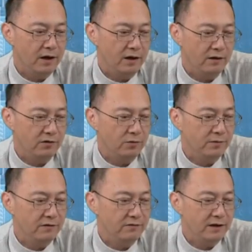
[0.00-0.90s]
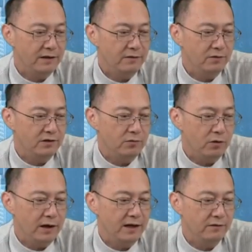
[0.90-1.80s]
Trump is afraid that Russia will
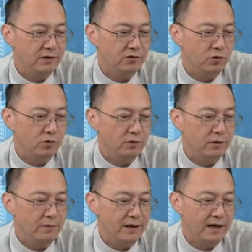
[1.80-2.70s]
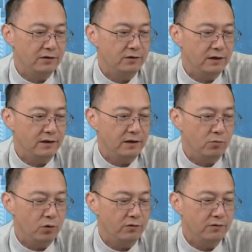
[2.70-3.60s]
get out of control, but actually, it
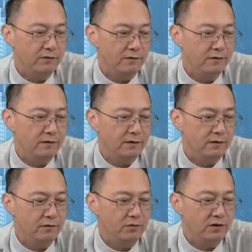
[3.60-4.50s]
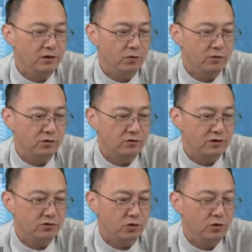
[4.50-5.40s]
won't. Russia won't lose
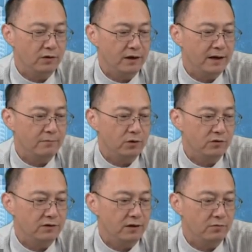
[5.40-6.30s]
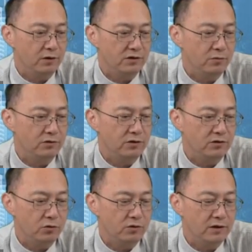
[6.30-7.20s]
control. At most, Russia will just
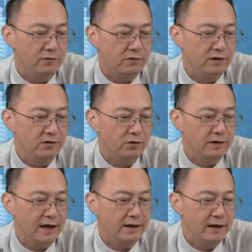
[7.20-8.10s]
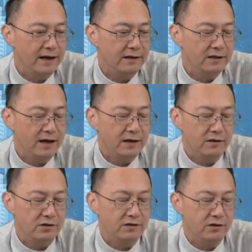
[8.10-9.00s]
go looking for this or that, and China
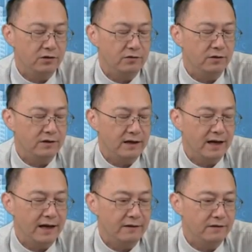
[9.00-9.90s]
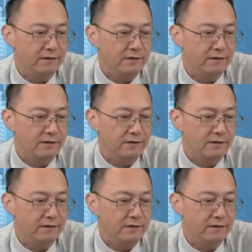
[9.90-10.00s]
is just a good friend to have.